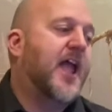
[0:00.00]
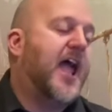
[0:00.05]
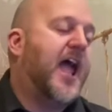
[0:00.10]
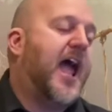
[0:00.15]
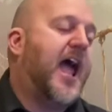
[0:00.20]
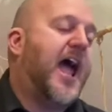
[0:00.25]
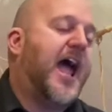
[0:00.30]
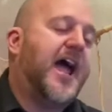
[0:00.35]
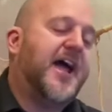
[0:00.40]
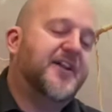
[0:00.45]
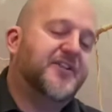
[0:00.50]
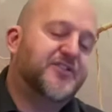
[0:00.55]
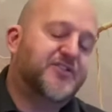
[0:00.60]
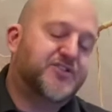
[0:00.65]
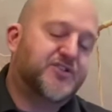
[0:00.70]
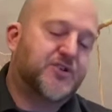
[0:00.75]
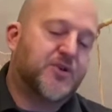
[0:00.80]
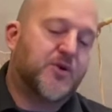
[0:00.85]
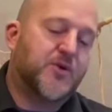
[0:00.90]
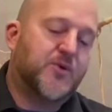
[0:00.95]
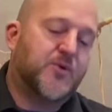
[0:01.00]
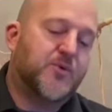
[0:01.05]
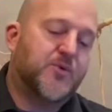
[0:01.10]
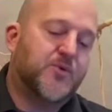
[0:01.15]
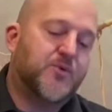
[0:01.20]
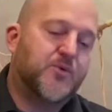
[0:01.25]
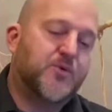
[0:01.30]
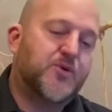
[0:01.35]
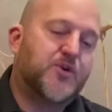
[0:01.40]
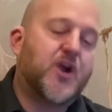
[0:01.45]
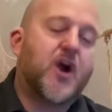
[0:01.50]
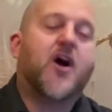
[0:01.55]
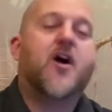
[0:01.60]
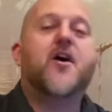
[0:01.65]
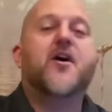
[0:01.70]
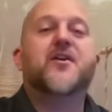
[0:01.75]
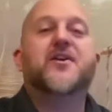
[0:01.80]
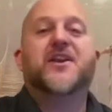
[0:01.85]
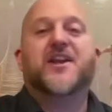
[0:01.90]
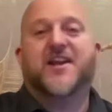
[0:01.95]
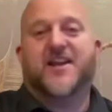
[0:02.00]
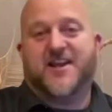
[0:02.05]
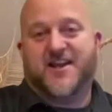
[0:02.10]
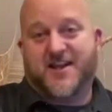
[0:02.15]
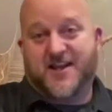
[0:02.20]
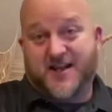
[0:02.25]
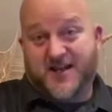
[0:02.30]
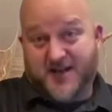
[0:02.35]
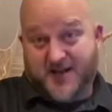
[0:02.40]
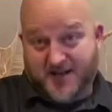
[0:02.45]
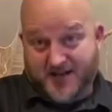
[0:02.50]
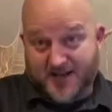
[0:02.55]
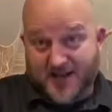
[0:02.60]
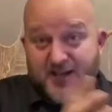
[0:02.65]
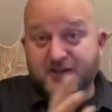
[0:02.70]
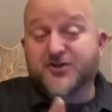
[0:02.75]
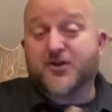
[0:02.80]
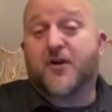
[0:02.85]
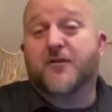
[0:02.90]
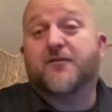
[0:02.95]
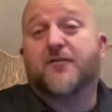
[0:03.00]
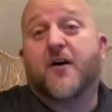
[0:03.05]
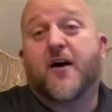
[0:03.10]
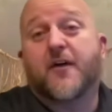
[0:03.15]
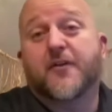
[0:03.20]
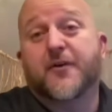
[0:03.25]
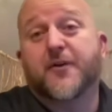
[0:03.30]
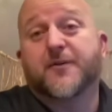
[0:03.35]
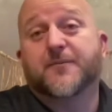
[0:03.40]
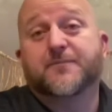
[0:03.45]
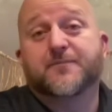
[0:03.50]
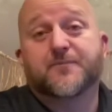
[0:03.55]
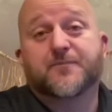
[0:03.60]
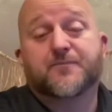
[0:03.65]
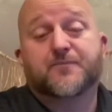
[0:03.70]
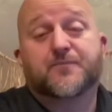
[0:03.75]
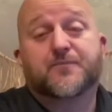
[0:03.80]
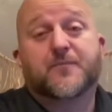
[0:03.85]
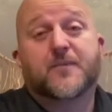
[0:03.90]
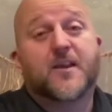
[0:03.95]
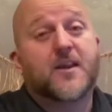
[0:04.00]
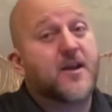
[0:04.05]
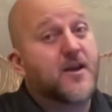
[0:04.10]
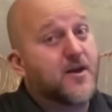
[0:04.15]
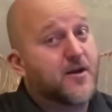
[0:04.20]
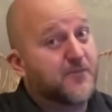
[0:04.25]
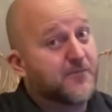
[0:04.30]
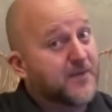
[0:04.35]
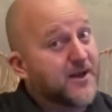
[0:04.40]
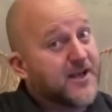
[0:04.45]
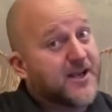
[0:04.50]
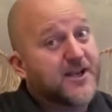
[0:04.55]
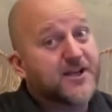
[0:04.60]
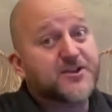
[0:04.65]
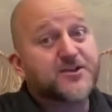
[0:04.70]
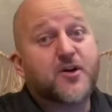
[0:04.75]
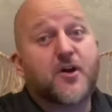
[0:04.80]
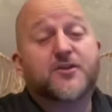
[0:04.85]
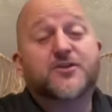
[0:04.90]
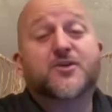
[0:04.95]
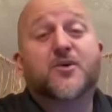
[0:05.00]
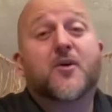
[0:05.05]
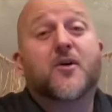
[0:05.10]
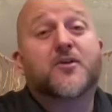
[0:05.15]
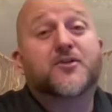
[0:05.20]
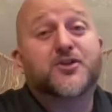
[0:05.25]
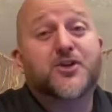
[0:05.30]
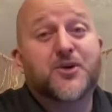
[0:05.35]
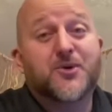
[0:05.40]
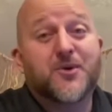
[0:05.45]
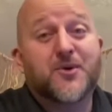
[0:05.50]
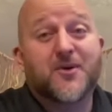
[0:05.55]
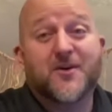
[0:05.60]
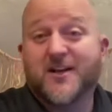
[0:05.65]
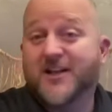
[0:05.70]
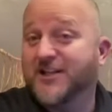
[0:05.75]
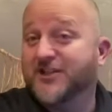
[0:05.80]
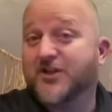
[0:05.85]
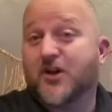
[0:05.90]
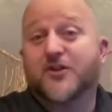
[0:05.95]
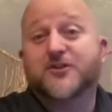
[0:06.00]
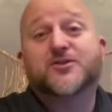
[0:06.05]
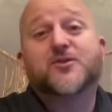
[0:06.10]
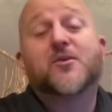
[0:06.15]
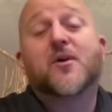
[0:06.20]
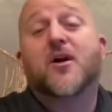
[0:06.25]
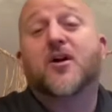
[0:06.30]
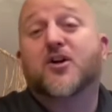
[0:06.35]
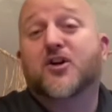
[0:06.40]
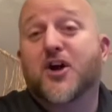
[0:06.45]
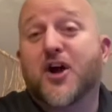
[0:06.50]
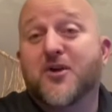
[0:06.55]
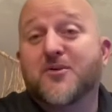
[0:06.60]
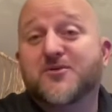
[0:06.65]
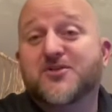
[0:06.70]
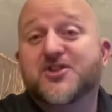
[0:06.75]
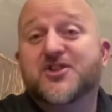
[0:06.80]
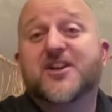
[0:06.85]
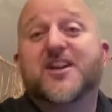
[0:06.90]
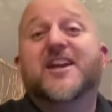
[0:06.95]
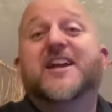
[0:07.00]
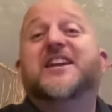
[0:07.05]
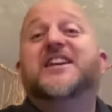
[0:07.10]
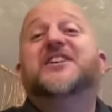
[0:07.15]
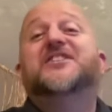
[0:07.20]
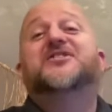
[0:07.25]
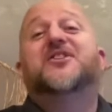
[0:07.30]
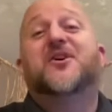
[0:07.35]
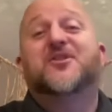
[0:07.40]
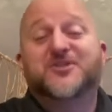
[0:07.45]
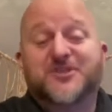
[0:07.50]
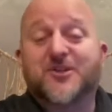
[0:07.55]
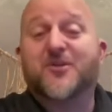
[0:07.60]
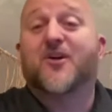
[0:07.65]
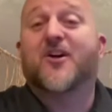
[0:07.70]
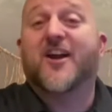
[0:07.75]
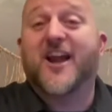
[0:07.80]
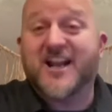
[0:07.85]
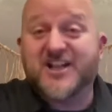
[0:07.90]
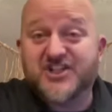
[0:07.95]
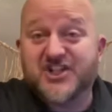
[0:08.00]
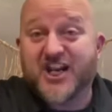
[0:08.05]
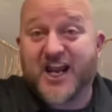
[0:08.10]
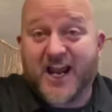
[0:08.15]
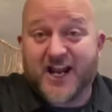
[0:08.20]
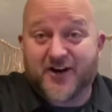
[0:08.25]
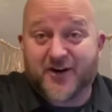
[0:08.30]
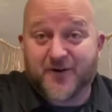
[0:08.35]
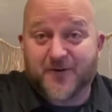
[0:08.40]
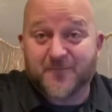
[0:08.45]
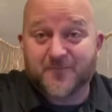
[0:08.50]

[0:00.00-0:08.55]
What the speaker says: And so God is our father, but he is also our tutor, he's also our coach, and he's also our educator.